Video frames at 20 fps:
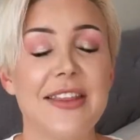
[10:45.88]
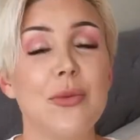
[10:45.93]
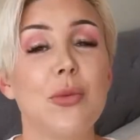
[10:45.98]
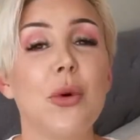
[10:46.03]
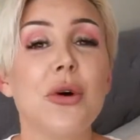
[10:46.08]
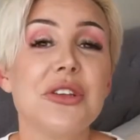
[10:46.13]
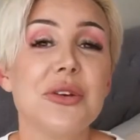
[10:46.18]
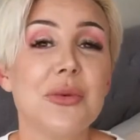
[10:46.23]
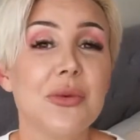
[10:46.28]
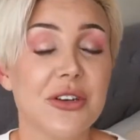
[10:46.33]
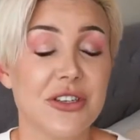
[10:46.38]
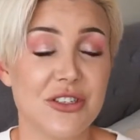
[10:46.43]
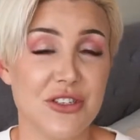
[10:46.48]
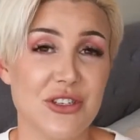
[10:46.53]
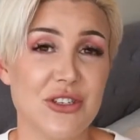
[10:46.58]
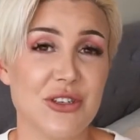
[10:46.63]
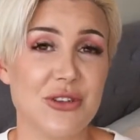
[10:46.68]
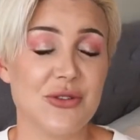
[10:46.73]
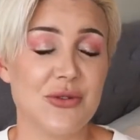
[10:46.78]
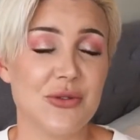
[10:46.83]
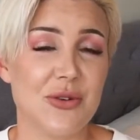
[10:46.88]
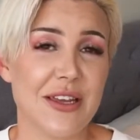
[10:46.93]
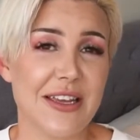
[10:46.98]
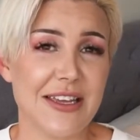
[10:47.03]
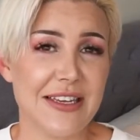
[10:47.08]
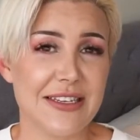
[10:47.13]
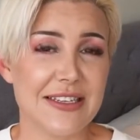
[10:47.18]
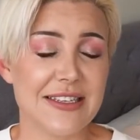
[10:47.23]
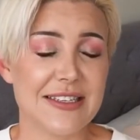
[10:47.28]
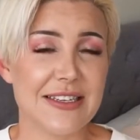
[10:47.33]
then what you want to do
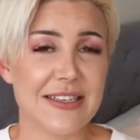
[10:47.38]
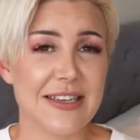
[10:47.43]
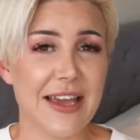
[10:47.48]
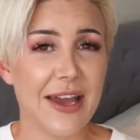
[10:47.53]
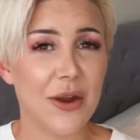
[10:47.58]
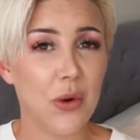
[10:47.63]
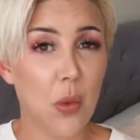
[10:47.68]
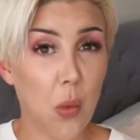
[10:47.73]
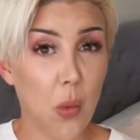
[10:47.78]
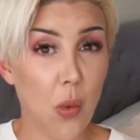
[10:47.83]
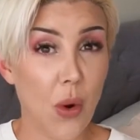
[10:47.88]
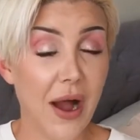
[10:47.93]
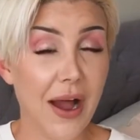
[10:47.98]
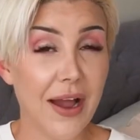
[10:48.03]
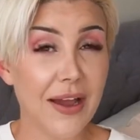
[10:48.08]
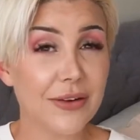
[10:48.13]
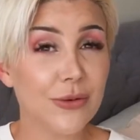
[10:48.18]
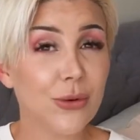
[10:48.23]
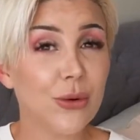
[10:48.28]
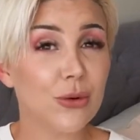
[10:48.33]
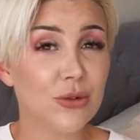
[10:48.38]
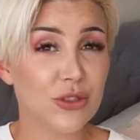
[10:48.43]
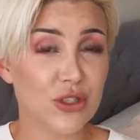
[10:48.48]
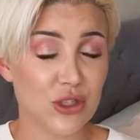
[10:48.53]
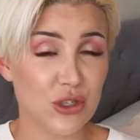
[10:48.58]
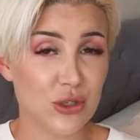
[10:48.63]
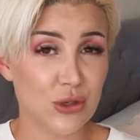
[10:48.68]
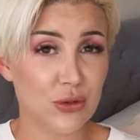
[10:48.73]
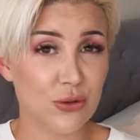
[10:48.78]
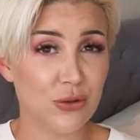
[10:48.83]
is get 1 or
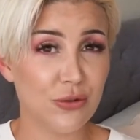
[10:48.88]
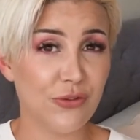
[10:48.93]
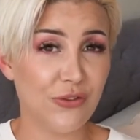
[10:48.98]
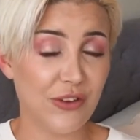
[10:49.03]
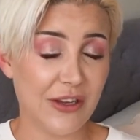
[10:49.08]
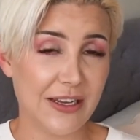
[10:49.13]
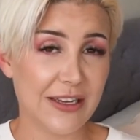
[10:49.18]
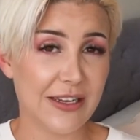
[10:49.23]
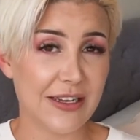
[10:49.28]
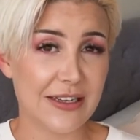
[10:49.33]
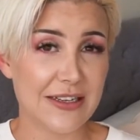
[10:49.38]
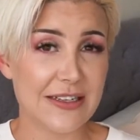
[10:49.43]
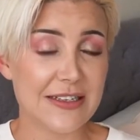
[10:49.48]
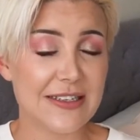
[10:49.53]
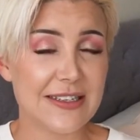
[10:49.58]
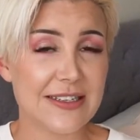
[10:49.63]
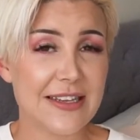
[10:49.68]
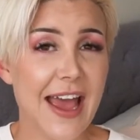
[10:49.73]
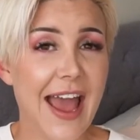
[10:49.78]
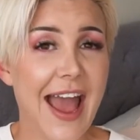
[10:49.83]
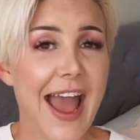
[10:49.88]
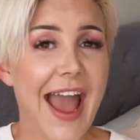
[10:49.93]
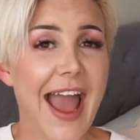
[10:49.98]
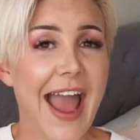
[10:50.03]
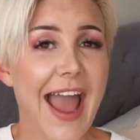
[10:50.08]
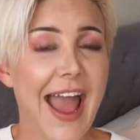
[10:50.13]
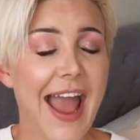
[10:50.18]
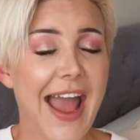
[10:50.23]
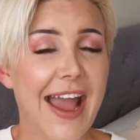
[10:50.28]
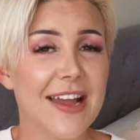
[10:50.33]
2 fingers,
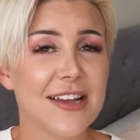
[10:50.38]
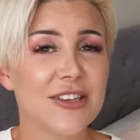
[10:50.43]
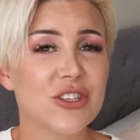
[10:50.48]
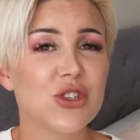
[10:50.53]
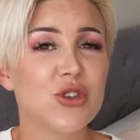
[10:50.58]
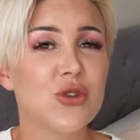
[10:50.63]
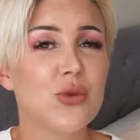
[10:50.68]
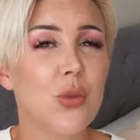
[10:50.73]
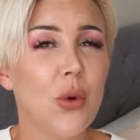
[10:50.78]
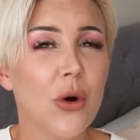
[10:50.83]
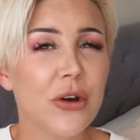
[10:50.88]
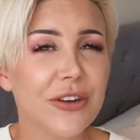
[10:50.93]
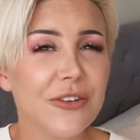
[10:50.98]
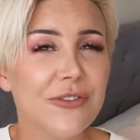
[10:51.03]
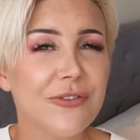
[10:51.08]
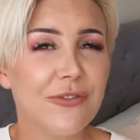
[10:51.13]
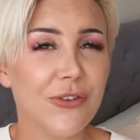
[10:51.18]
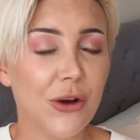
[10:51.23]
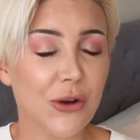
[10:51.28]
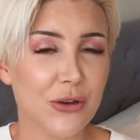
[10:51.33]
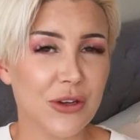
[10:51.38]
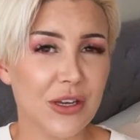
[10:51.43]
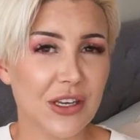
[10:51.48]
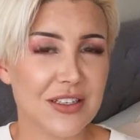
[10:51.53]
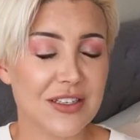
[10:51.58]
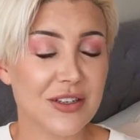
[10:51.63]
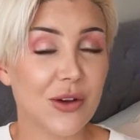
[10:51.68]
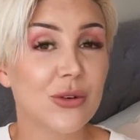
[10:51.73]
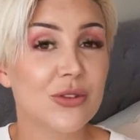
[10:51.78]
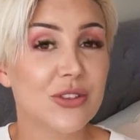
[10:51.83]
and you want to
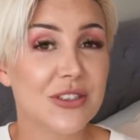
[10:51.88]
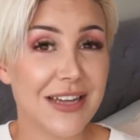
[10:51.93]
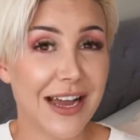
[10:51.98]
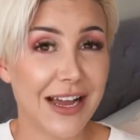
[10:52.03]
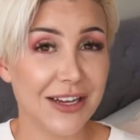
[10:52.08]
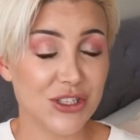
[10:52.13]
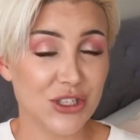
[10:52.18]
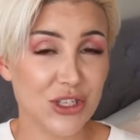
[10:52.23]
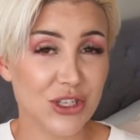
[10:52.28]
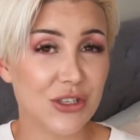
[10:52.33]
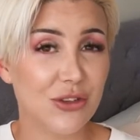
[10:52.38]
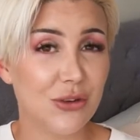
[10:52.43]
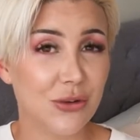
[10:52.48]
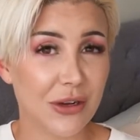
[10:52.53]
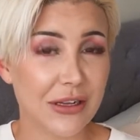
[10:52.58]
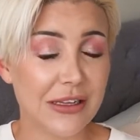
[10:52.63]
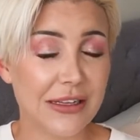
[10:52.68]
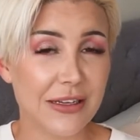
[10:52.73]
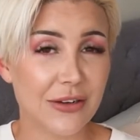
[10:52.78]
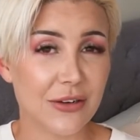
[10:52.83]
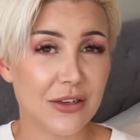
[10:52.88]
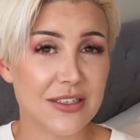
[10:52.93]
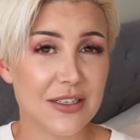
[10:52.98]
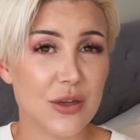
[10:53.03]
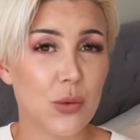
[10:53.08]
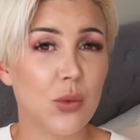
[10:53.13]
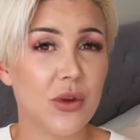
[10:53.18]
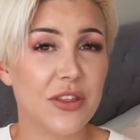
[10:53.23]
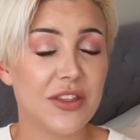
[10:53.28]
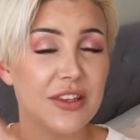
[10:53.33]
focus on touching your
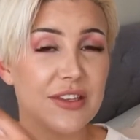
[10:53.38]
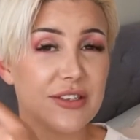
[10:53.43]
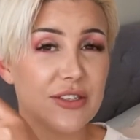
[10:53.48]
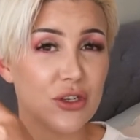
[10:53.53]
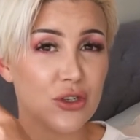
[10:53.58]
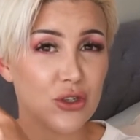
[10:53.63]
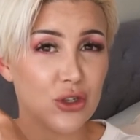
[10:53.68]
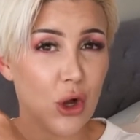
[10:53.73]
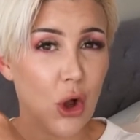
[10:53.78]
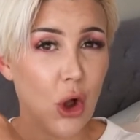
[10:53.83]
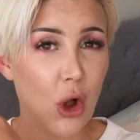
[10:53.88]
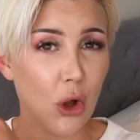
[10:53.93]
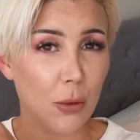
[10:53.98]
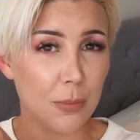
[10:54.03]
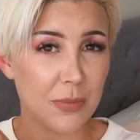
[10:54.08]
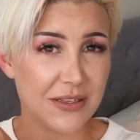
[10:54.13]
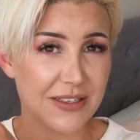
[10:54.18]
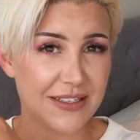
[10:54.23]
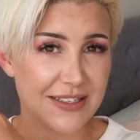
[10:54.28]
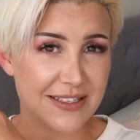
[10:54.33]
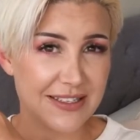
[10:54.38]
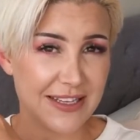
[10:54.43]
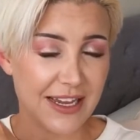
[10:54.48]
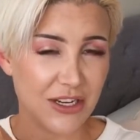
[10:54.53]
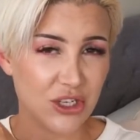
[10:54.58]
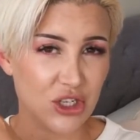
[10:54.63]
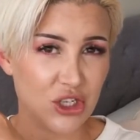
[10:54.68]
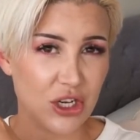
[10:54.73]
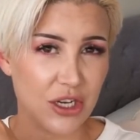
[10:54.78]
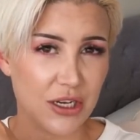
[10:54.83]
clitoris with this top
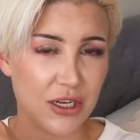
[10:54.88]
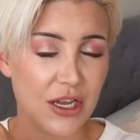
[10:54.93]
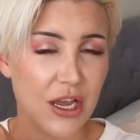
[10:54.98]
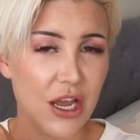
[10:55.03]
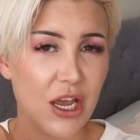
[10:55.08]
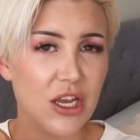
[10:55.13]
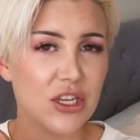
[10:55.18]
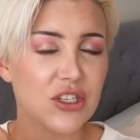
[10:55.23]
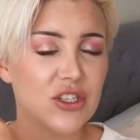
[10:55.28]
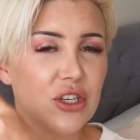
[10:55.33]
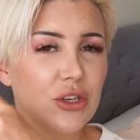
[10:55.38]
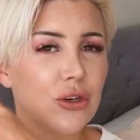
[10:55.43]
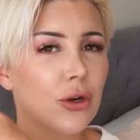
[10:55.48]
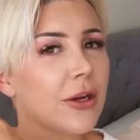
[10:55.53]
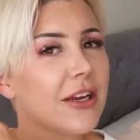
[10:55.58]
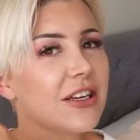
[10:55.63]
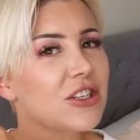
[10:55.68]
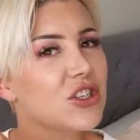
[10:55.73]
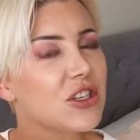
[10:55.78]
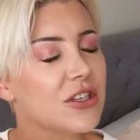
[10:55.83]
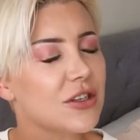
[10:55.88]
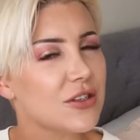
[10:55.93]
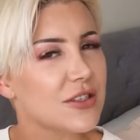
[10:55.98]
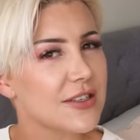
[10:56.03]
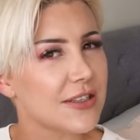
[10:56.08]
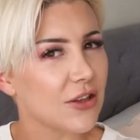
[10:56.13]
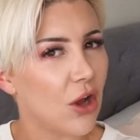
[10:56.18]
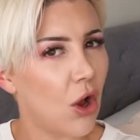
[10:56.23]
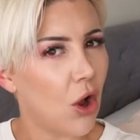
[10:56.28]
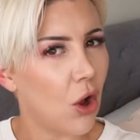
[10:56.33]
section. So you're not actually
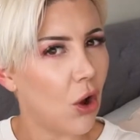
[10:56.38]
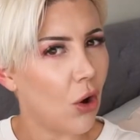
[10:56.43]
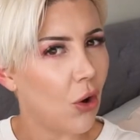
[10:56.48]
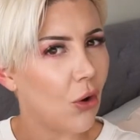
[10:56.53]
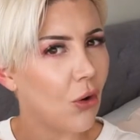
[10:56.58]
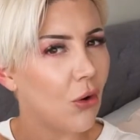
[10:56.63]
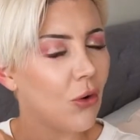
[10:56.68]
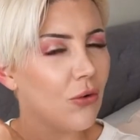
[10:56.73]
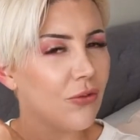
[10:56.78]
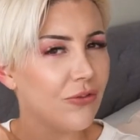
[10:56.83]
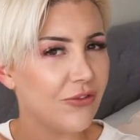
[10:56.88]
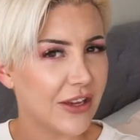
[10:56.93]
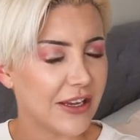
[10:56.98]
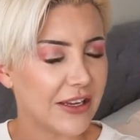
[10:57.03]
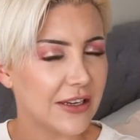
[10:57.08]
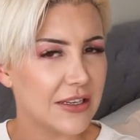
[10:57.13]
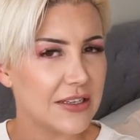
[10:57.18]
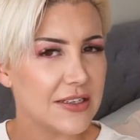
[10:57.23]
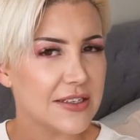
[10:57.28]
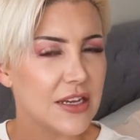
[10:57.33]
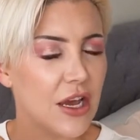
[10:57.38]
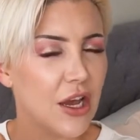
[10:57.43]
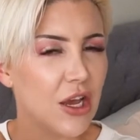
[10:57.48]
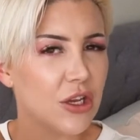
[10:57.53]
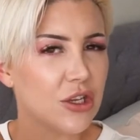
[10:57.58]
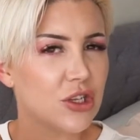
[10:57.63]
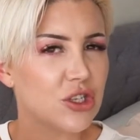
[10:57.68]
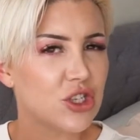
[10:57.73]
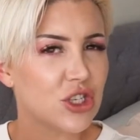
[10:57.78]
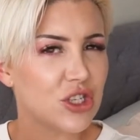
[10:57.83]
using the whole fingers,
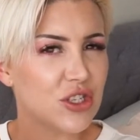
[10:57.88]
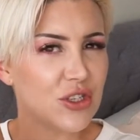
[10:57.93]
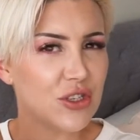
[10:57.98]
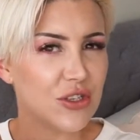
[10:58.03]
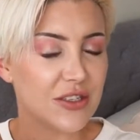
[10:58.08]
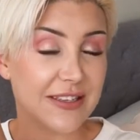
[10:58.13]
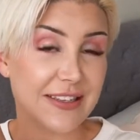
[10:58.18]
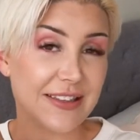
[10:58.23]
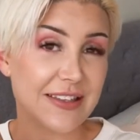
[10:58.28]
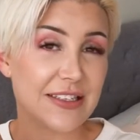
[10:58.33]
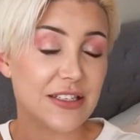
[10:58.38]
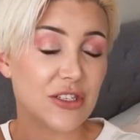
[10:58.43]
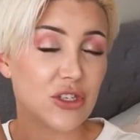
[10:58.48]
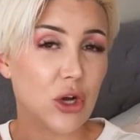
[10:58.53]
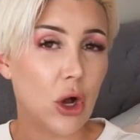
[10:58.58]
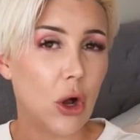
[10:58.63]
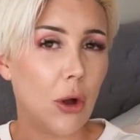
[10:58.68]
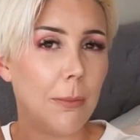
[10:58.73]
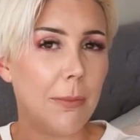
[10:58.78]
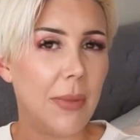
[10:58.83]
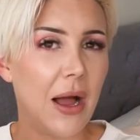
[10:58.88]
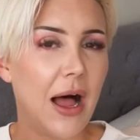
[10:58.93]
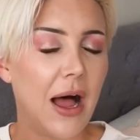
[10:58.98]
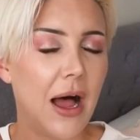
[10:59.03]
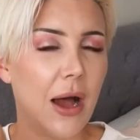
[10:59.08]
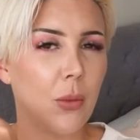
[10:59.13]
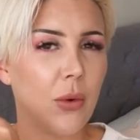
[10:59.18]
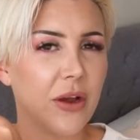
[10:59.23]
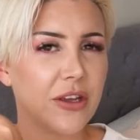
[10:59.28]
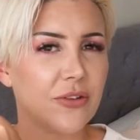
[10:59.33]
you're just using this top
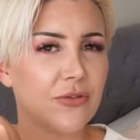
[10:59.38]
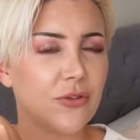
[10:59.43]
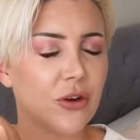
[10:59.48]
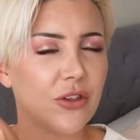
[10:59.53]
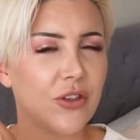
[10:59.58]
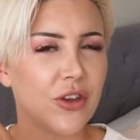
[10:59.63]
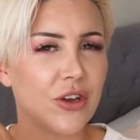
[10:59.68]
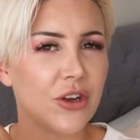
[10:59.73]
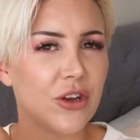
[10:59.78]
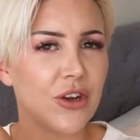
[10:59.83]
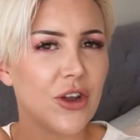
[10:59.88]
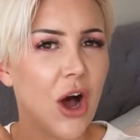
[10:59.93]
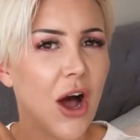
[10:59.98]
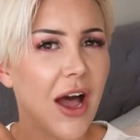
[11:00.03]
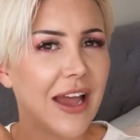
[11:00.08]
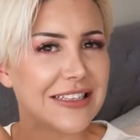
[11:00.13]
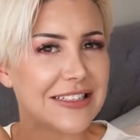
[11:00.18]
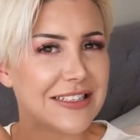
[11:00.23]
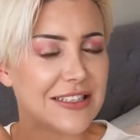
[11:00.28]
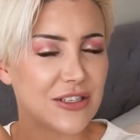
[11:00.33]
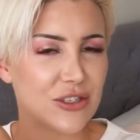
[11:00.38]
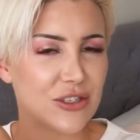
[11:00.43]
part where you've got the nice